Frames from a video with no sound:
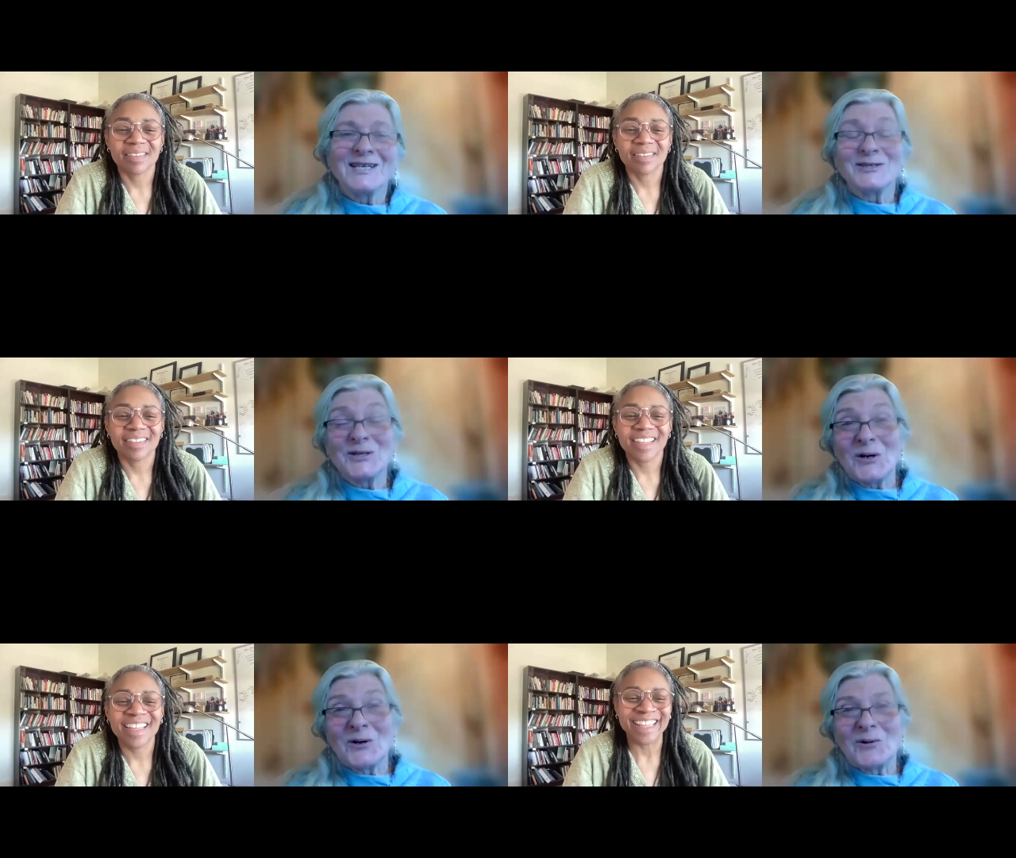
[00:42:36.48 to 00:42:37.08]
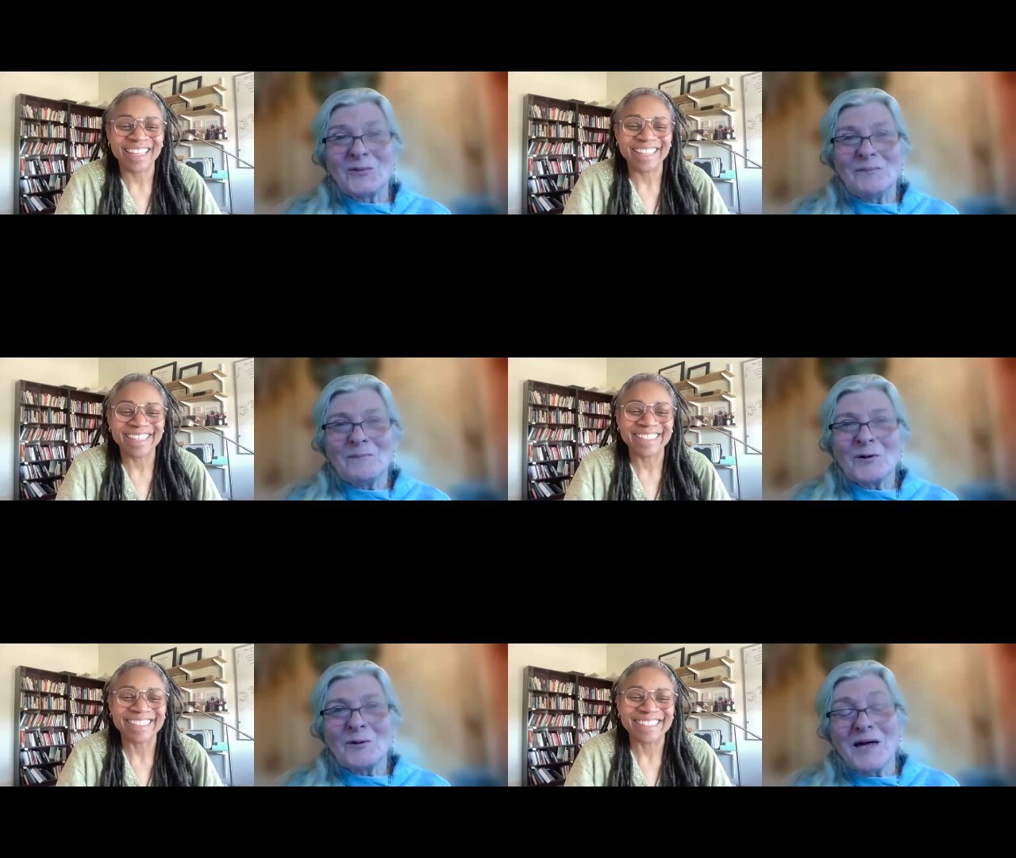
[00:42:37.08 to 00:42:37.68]
Speaker 1: So,
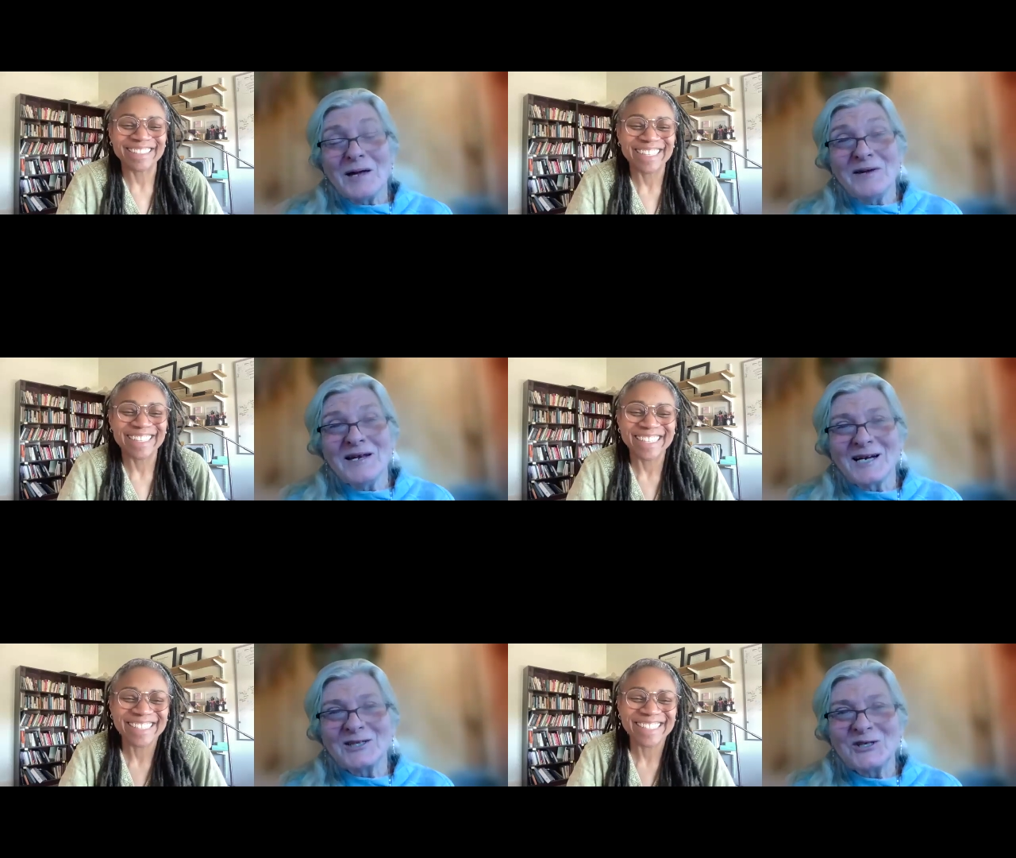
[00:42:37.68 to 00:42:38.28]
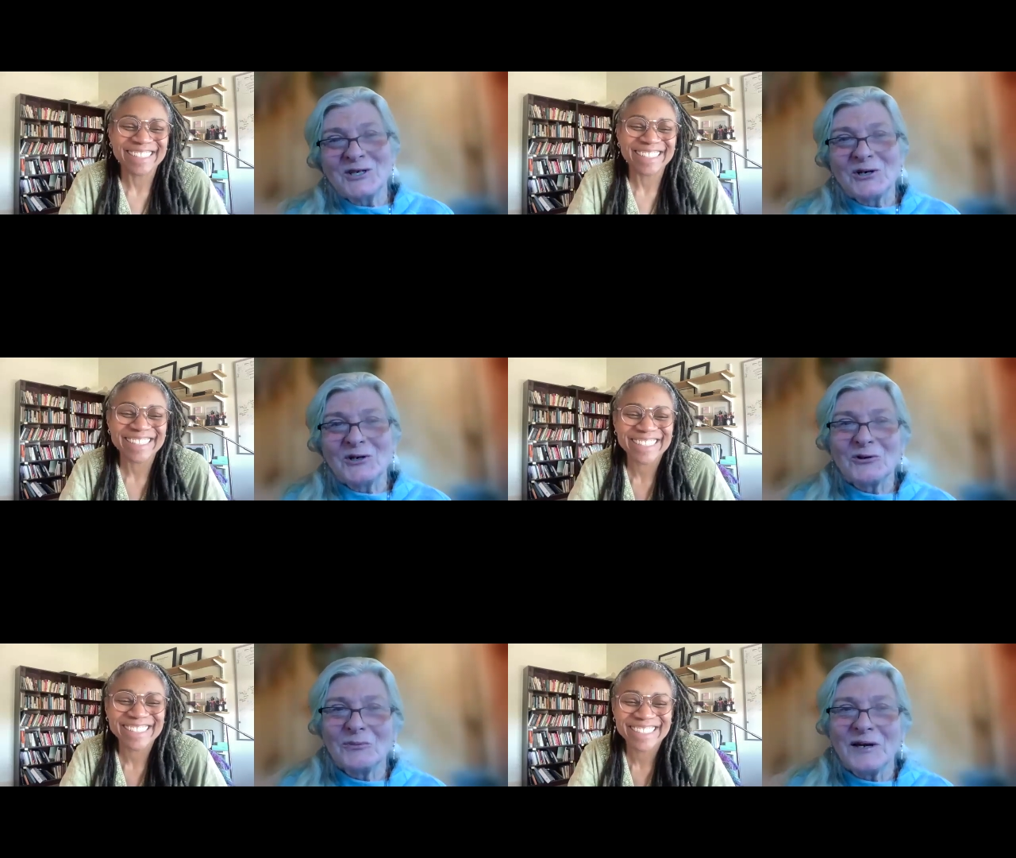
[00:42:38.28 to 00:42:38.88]
well, maybe next year
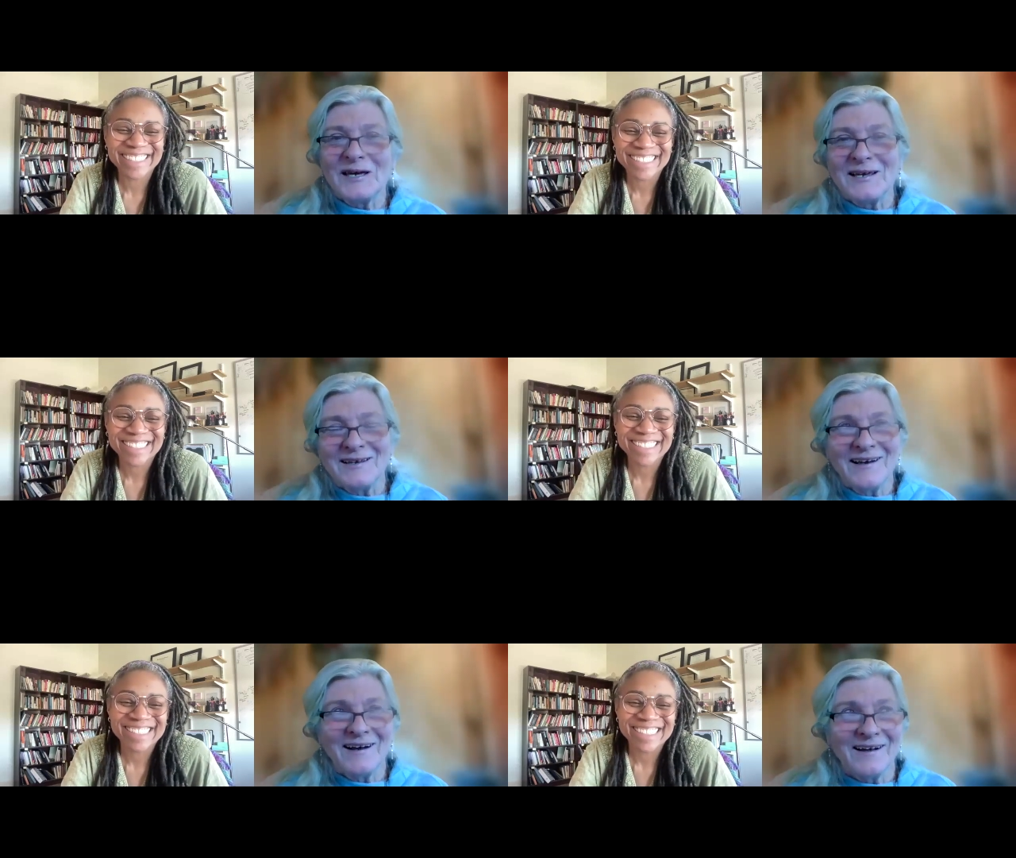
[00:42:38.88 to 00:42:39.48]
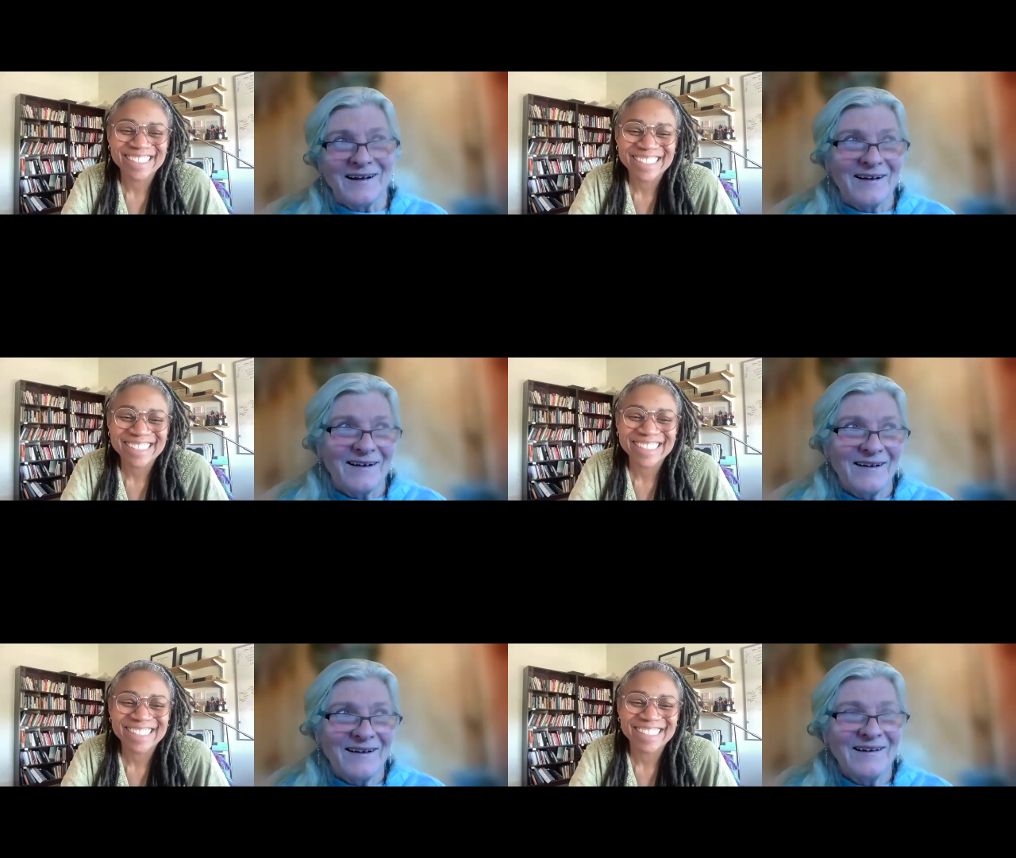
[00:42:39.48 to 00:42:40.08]
you'll be
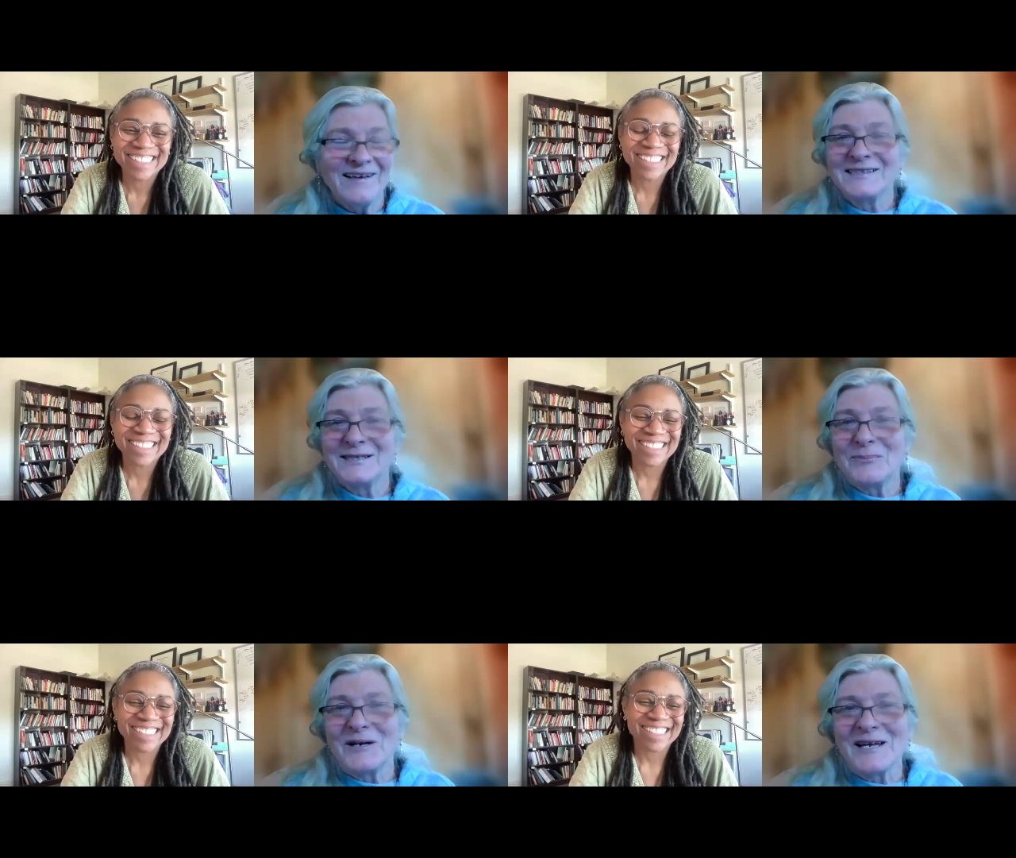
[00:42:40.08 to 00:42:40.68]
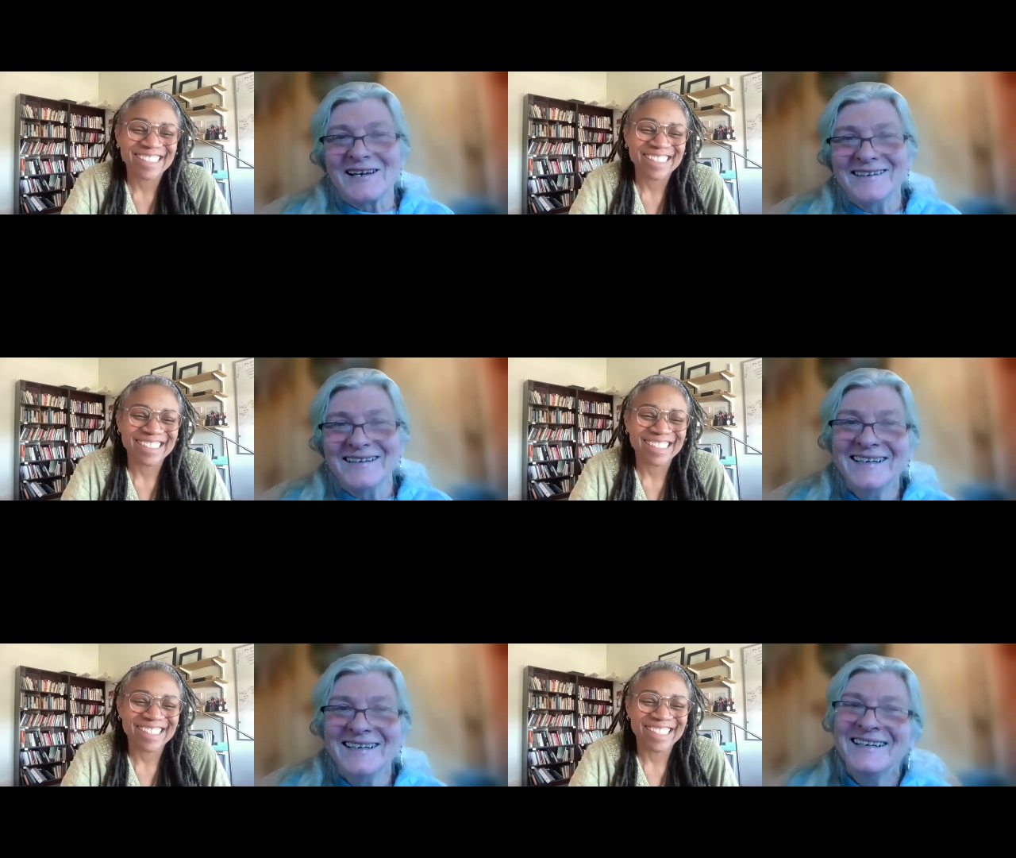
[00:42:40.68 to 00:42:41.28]
uh, exhibiting in